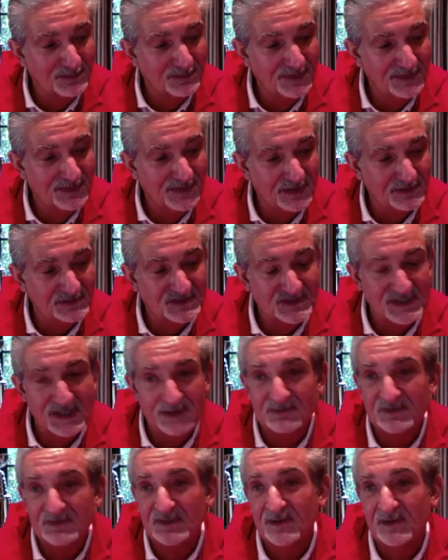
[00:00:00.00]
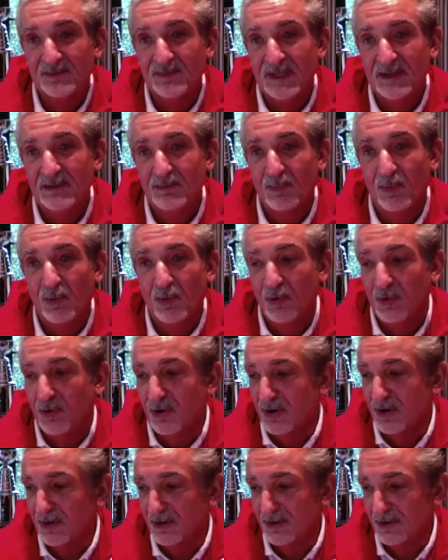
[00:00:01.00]
there seems to be
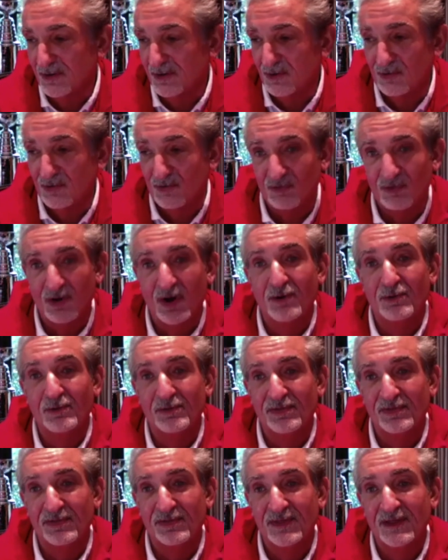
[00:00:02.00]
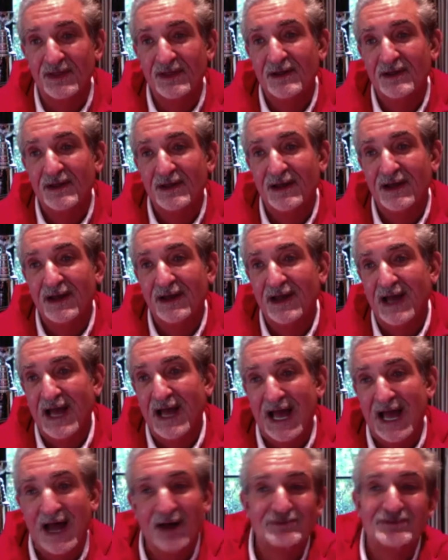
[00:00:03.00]
more growth
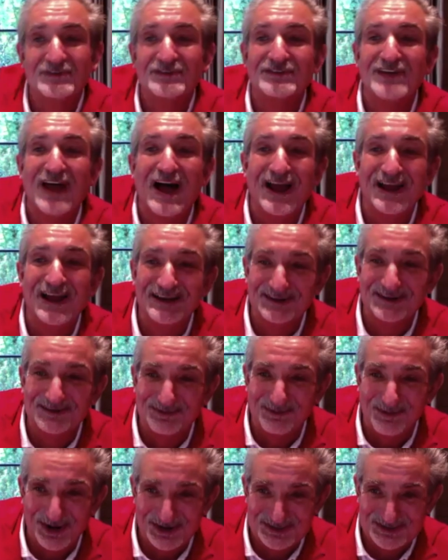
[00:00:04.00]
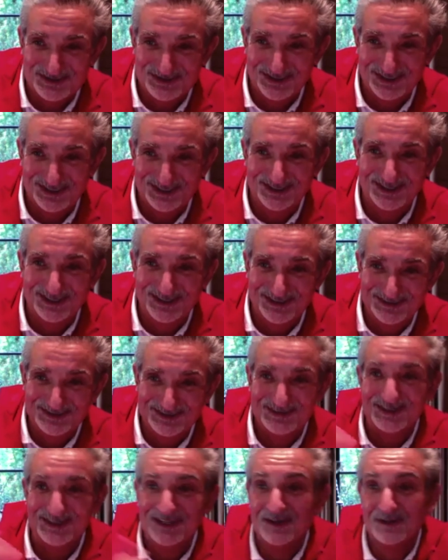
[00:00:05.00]
outside of Washington,
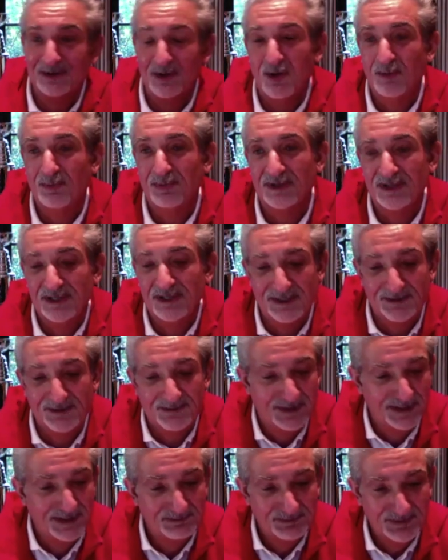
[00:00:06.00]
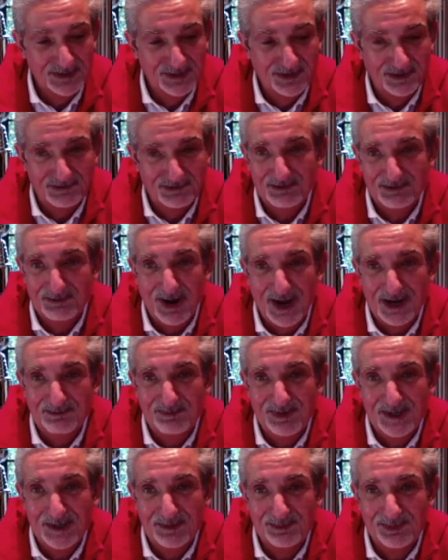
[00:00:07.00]
D.C. globally. You know, I remind
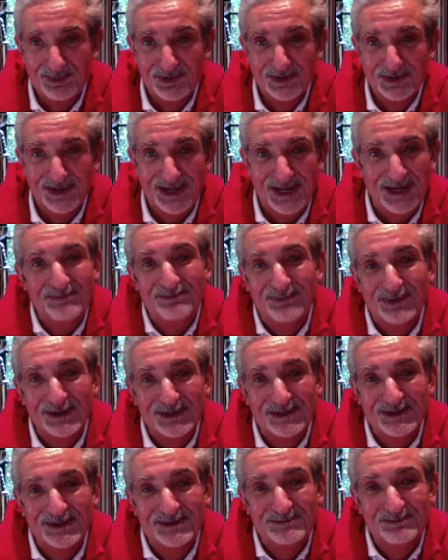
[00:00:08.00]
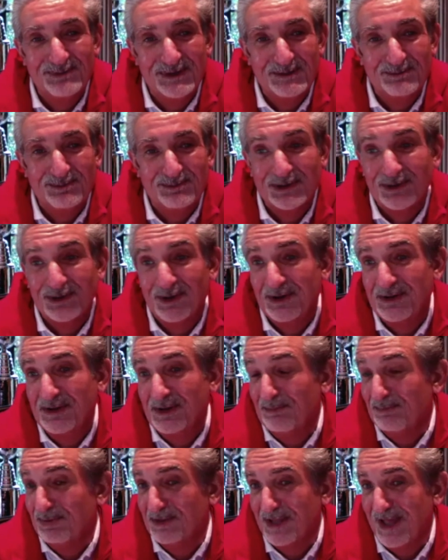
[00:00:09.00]
people, 8 billion people on the
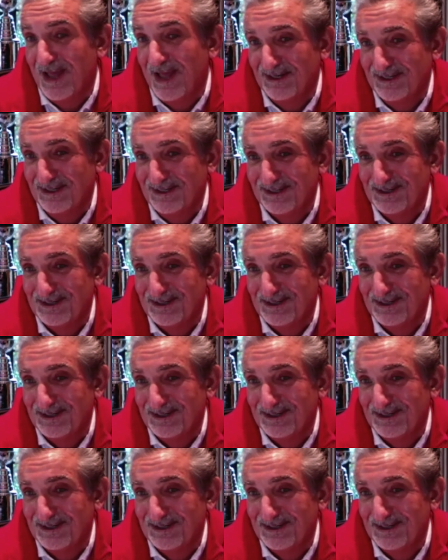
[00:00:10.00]
planet,